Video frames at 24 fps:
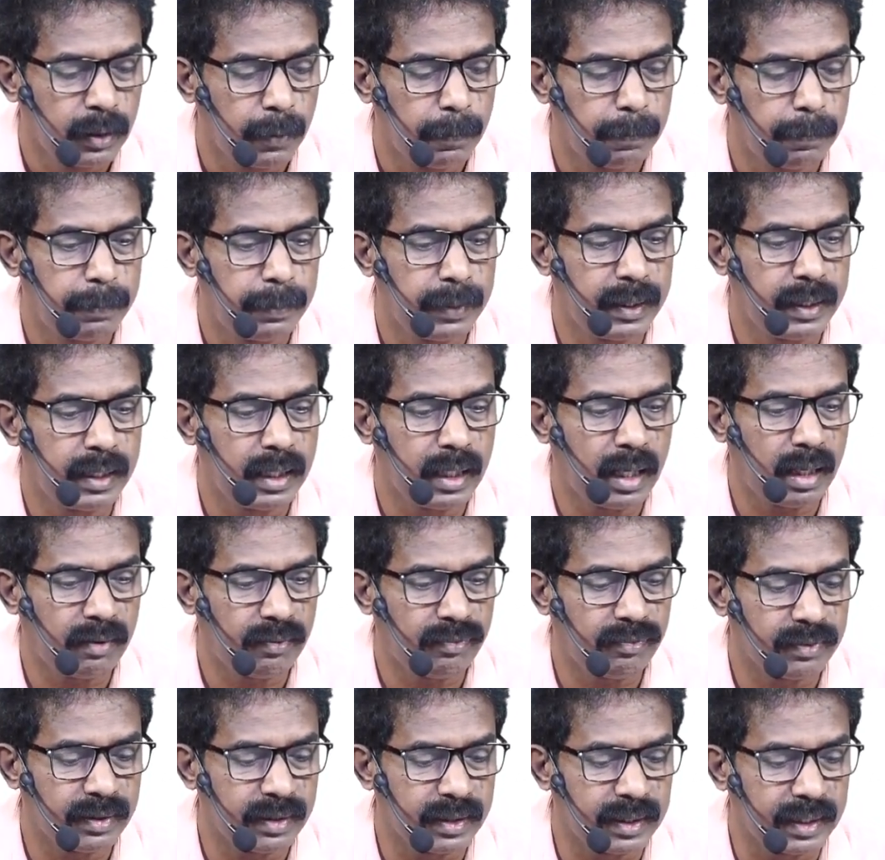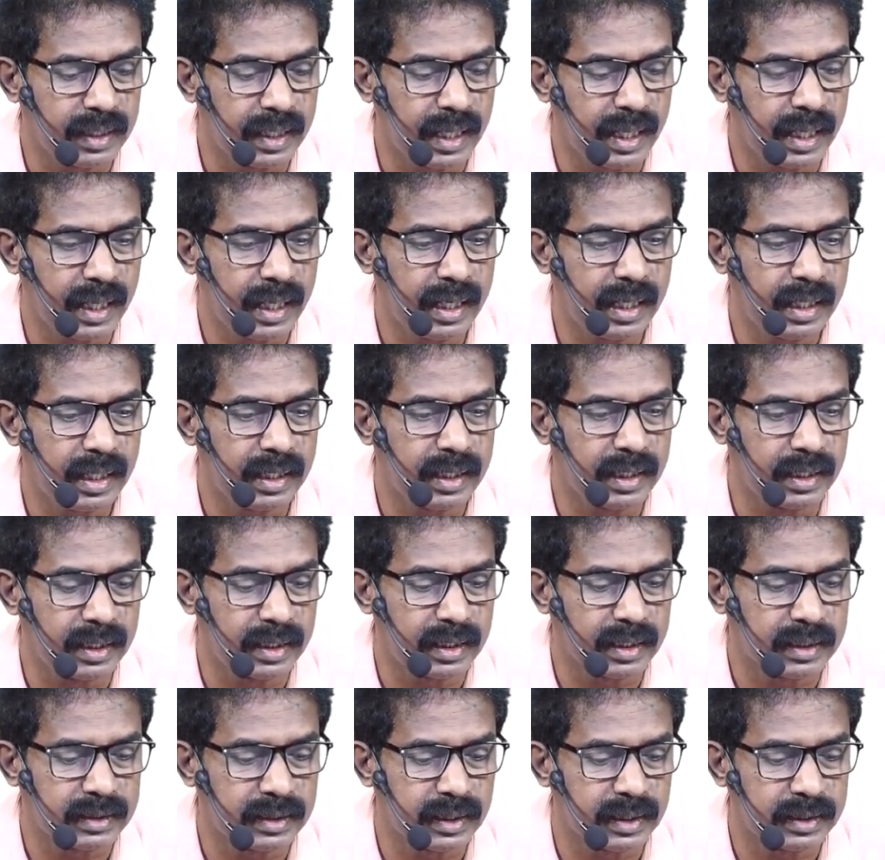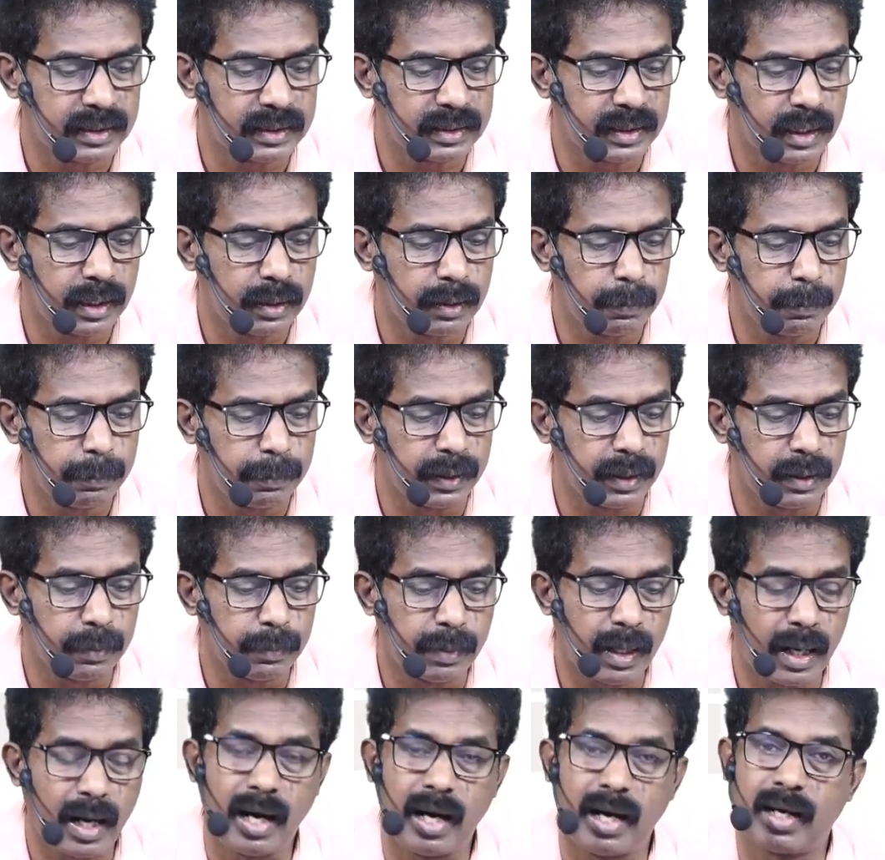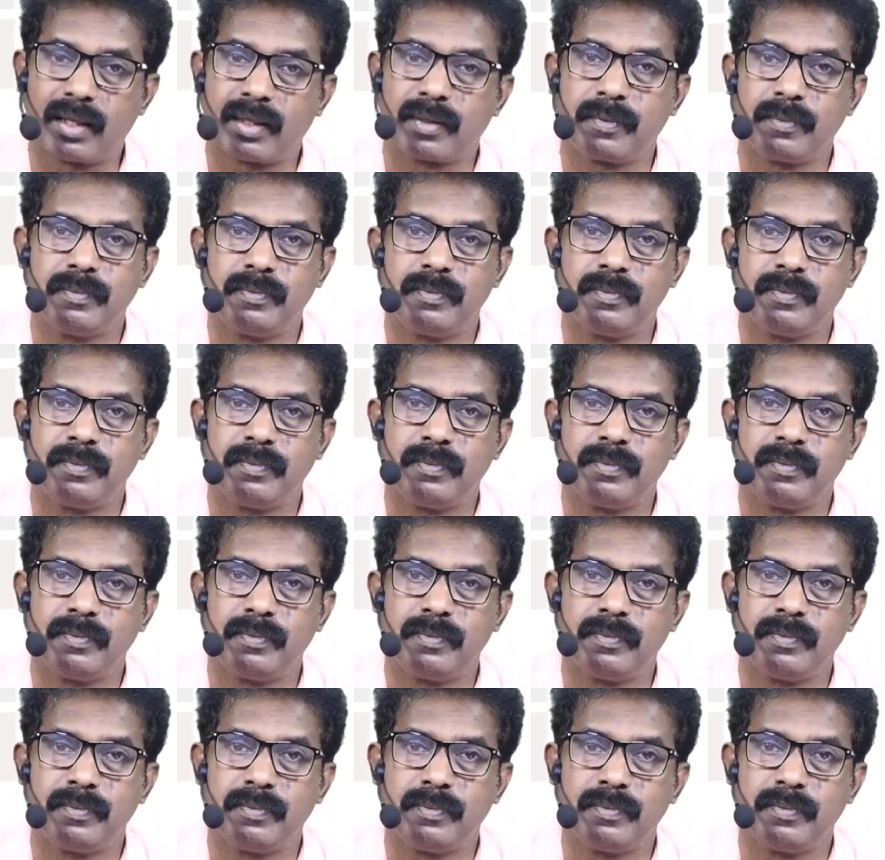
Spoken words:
P of A intersection B bar.